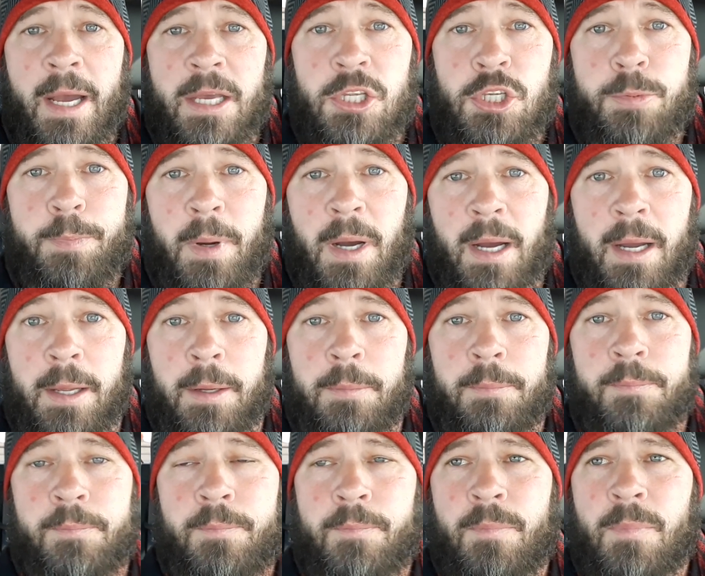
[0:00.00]
Spy
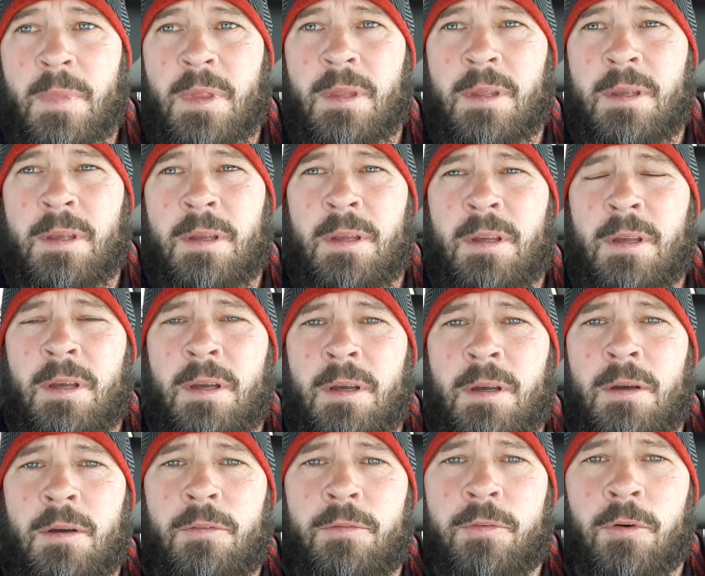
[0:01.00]

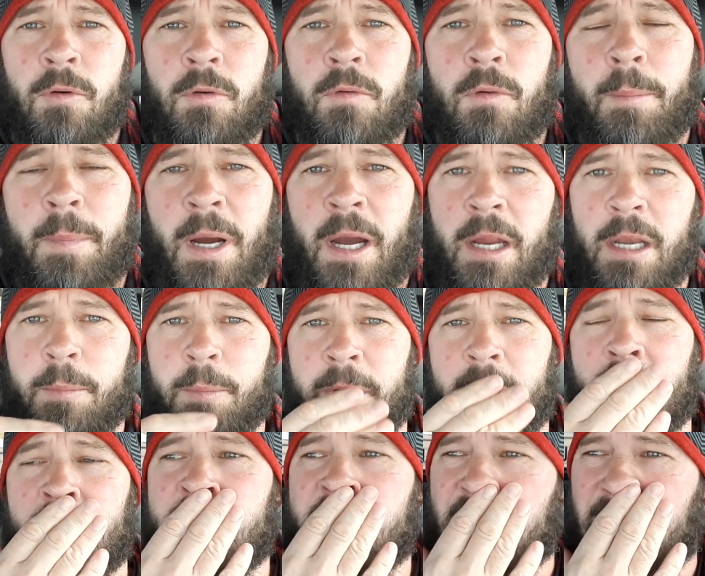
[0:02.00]
for reminding me
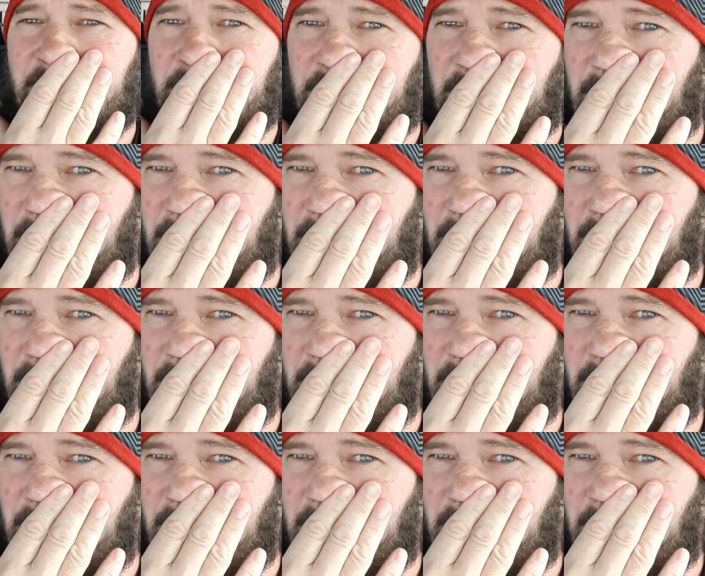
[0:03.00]
yesterday